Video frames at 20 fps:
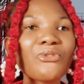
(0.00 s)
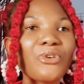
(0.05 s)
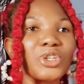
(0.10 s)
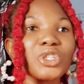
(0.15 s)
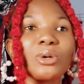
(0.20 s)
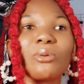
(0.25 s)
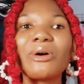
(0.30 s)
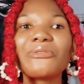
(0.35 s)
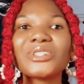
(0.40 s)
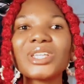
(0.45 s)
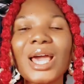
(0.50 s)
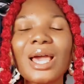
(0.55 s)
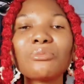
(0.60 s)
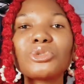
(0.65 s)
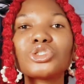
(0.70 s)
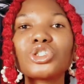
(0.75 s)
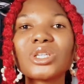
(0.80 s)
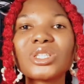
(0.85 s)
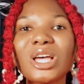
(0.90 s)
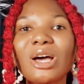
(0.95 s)
For some of
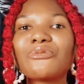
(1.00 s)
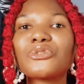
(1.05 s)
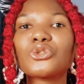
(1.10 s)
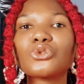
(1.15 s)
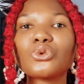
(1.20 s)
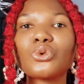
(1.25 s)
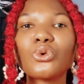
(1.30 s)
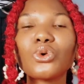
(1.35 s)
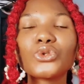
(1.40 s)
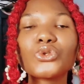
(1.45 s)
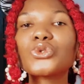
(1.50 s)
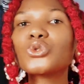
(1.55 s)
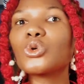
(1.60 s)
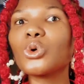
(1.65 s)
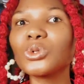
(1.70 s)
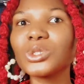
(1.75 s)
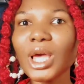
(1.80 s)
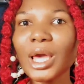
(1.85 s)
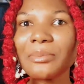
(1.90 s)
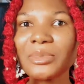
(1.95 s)
them, you just have to
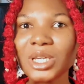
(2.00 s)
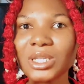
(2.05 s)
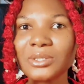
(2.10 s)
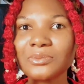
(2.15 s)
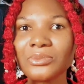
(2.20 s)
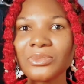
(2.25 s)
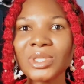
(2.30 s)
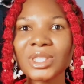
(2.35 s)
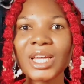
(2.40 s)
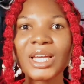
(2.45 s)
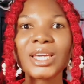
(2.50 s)
sew them in,